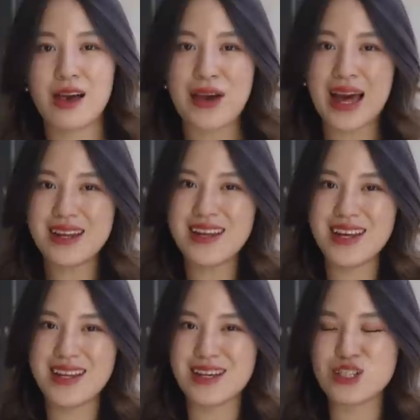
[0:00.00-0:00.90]
I've added
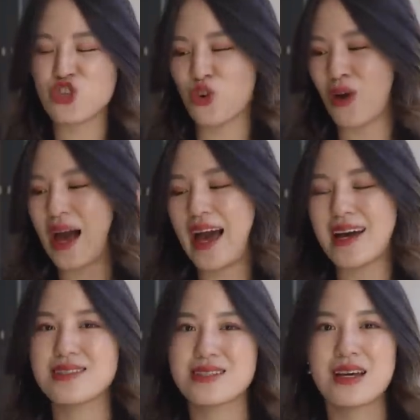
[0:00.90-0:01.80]
in a straw
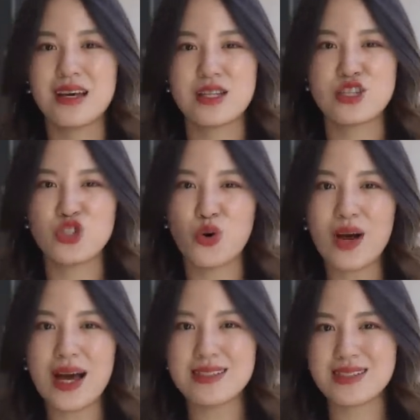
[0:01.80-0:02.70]
hat. The
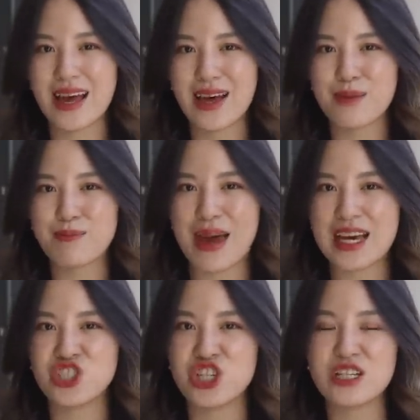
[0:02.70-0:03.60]
straw has that
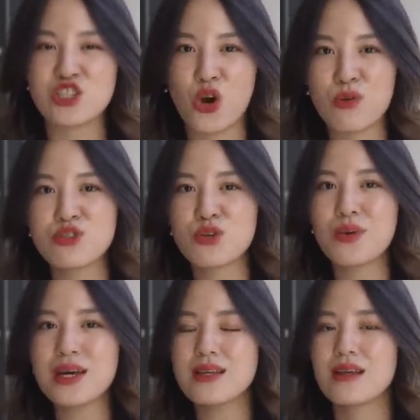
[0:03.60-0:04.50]
beigey tone to
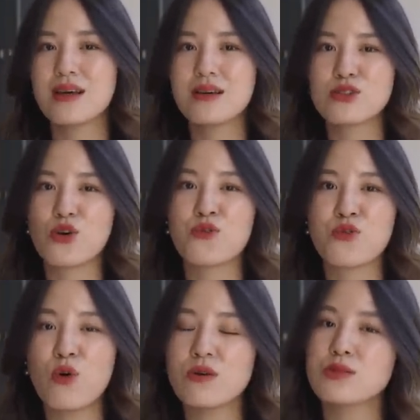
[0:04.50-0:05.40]
it, so of
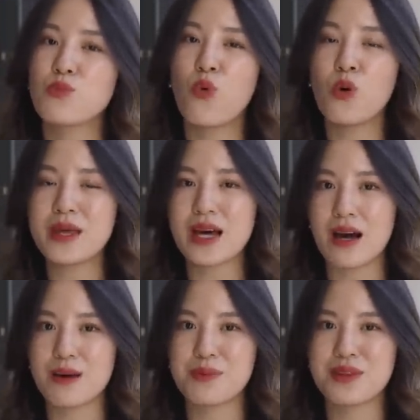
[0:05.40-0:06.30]
course warming
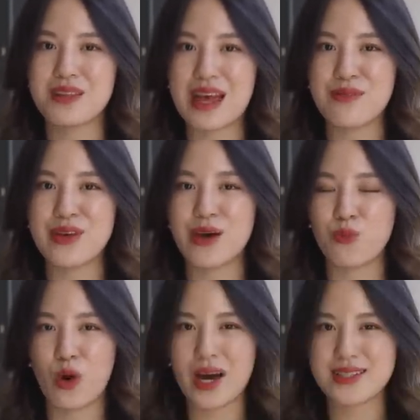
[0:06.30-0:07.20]
up the navy
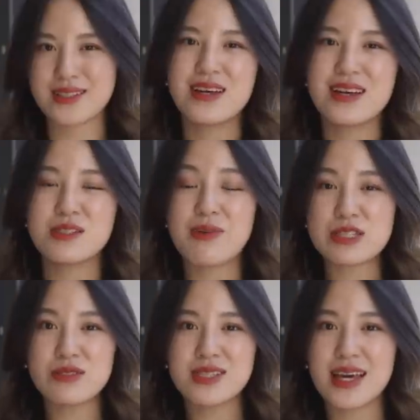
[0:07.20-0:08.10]
and white.
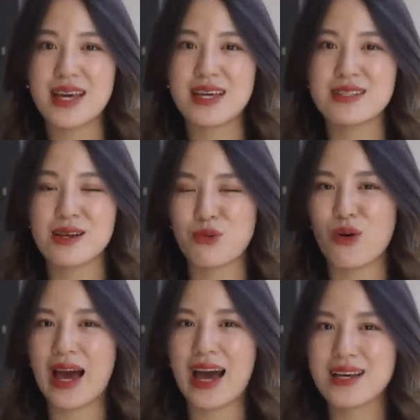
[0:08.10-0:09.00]
Expect to see some
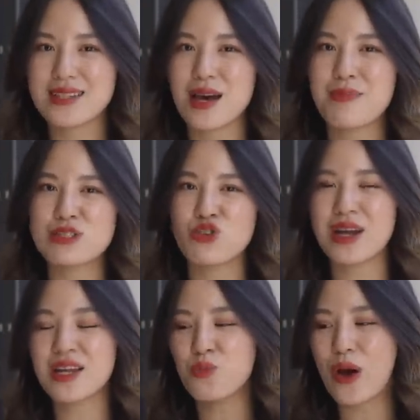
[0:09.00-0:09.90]
more hats. I've been
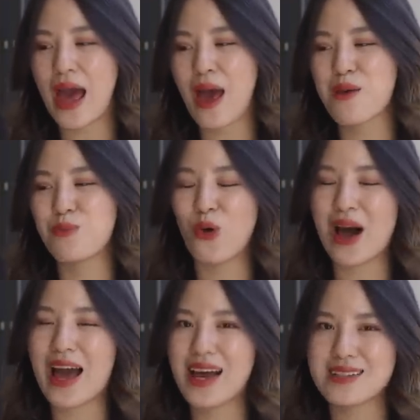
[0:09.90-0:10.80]
trying to wear more
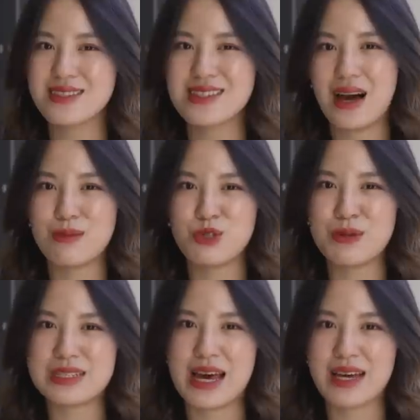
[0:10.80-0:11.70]
hats to
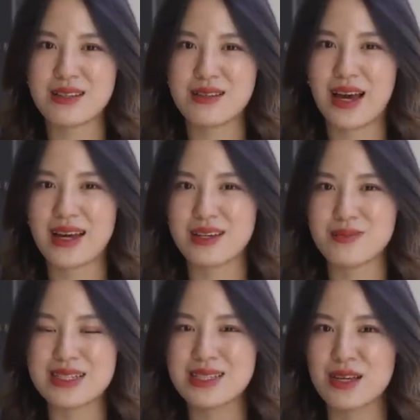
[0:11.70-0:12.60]
protect, I guess,
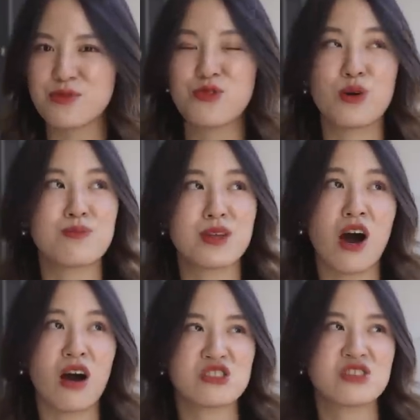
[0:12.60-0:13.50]
my skin from the
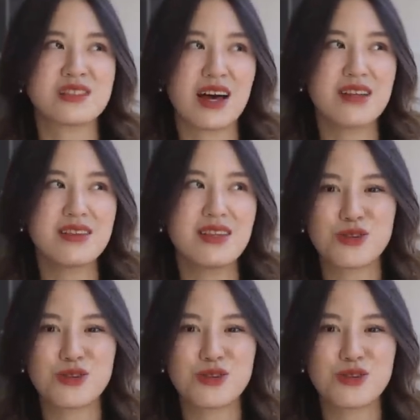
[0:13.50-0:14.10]
harsh sun.